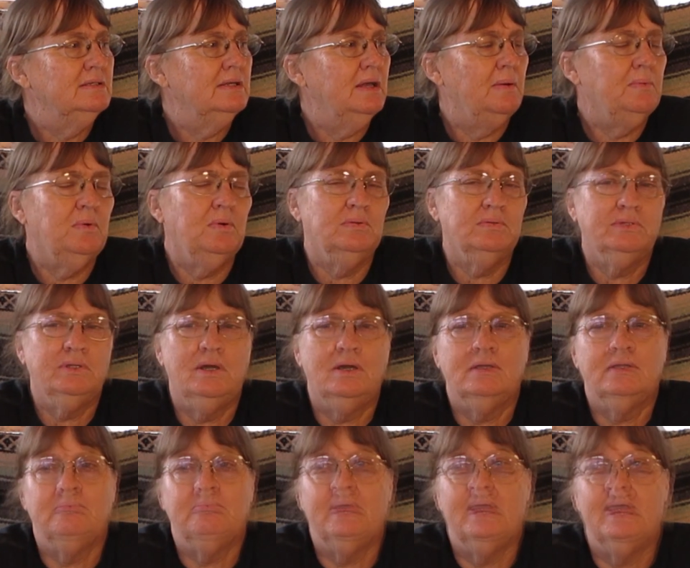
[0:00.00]
I'm going to
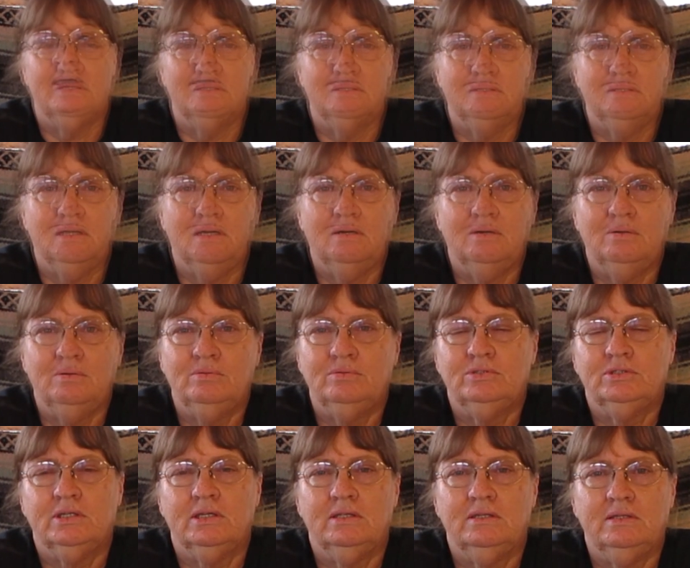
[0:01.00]
talk about
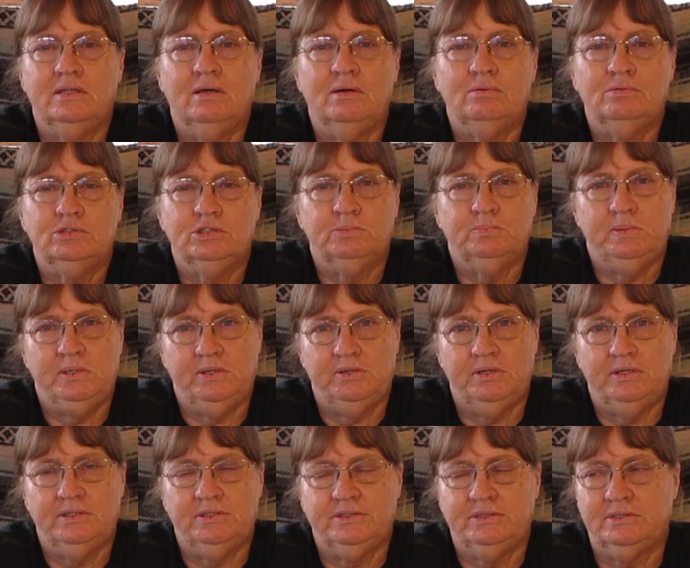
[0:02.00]
dogs and dog
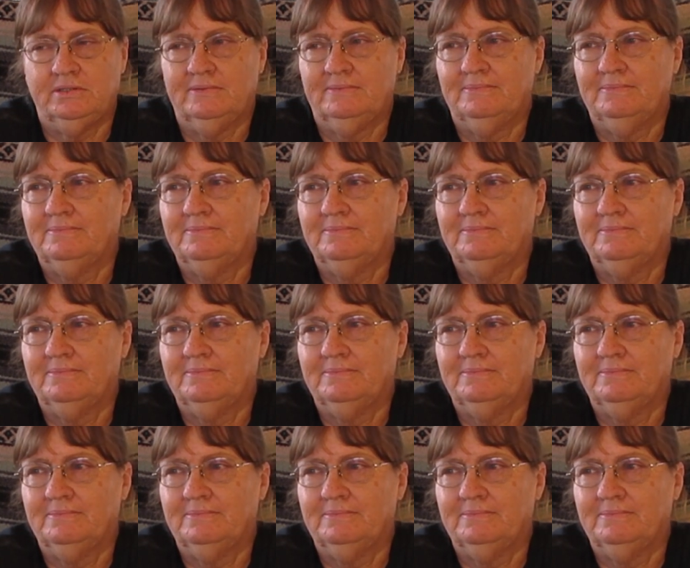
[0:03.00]
spirits.